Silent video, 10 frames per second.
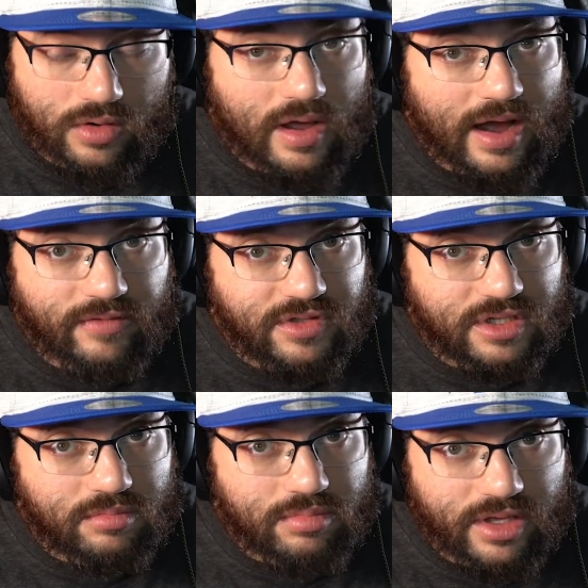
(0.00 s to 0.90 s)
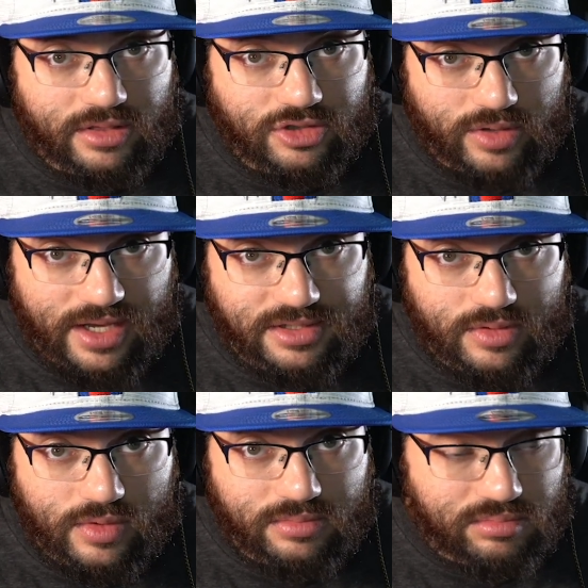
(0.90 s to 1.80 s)
One, obviously being the
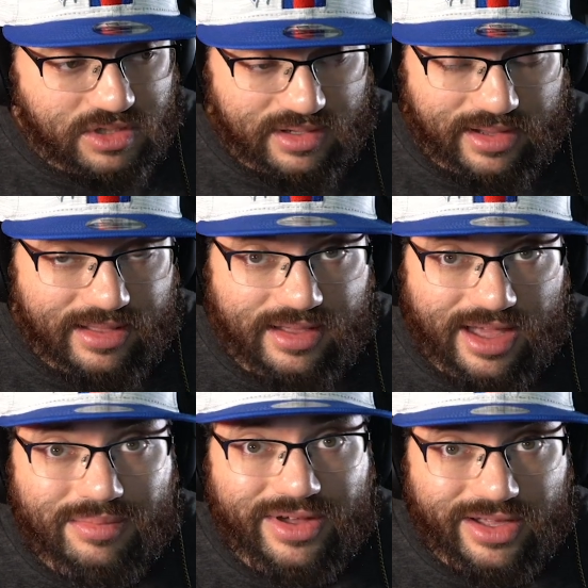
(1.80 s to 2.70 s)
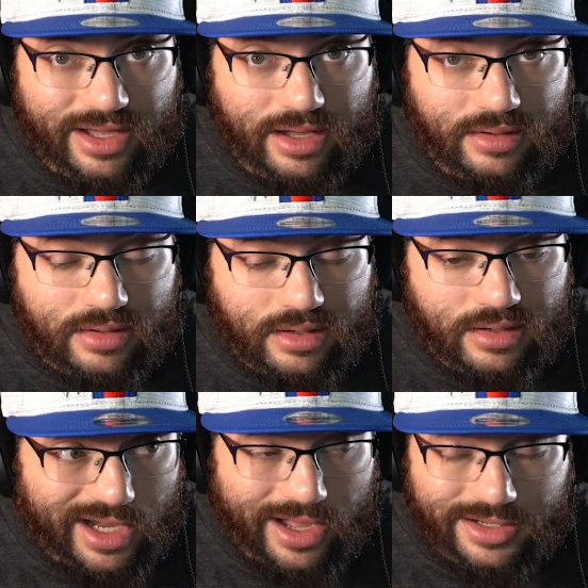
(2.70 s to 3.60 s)
drastic one, delay the game again,
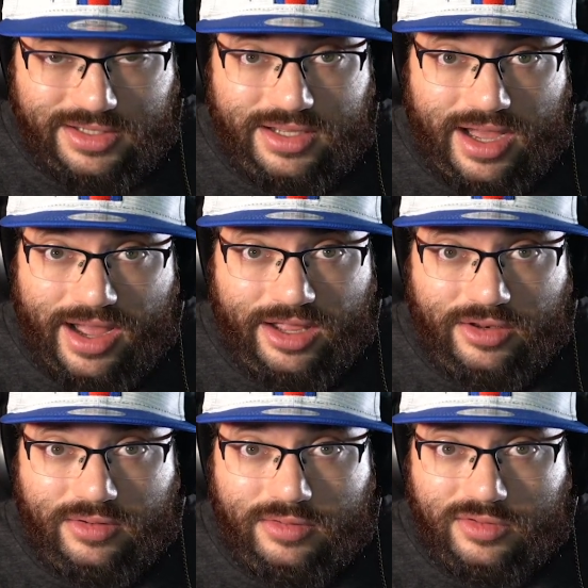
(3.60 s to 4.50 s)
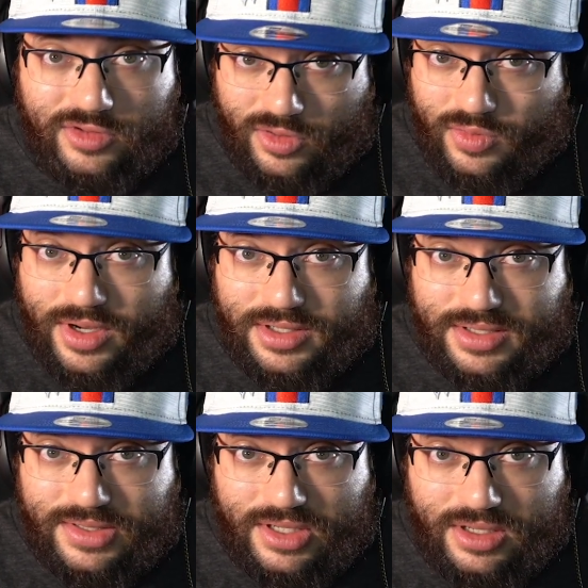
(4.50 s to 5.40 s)
which honestly I don't
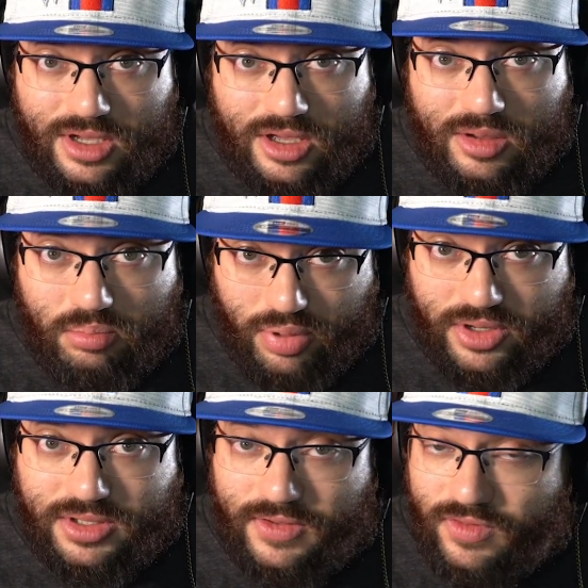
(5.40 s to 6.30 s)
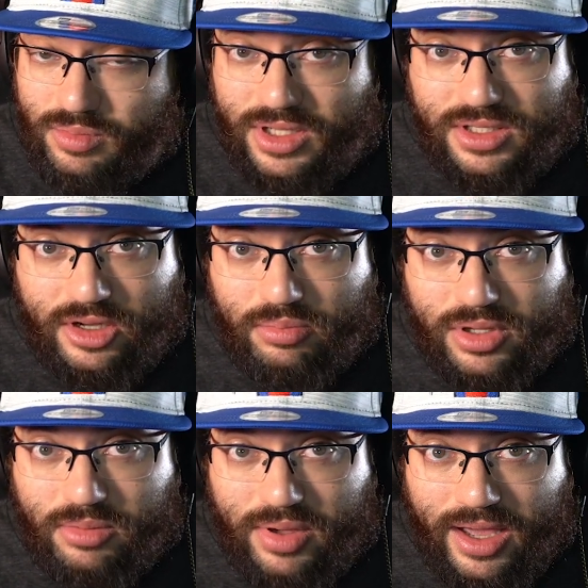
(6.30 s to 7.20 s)
want to see. But if it means a
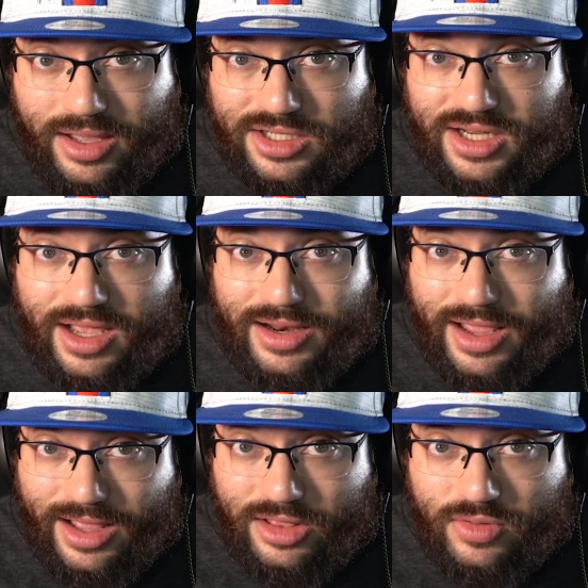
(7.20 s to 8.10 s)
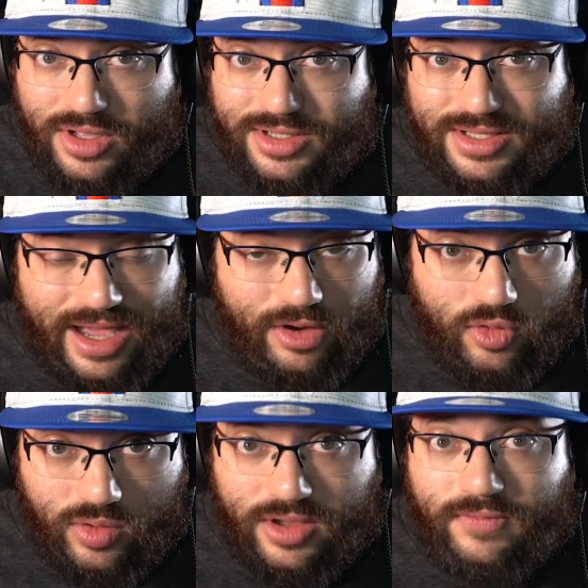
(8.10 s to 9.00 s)
complete package and Halo gets
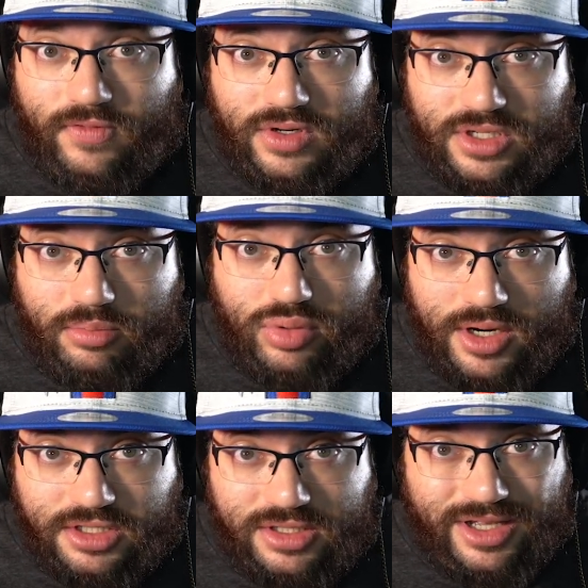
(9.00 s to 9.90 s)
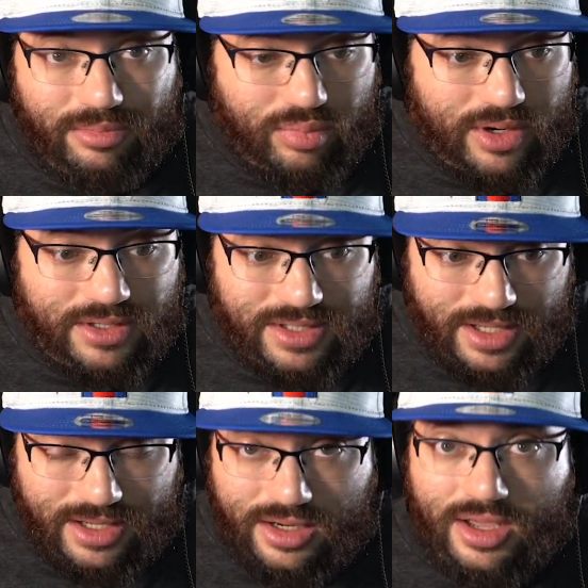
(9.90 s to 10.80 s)
that great first impression and
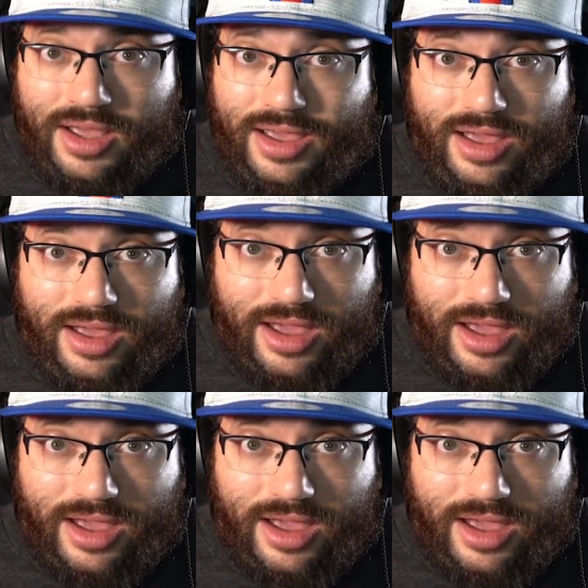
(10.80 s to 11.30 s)
brings in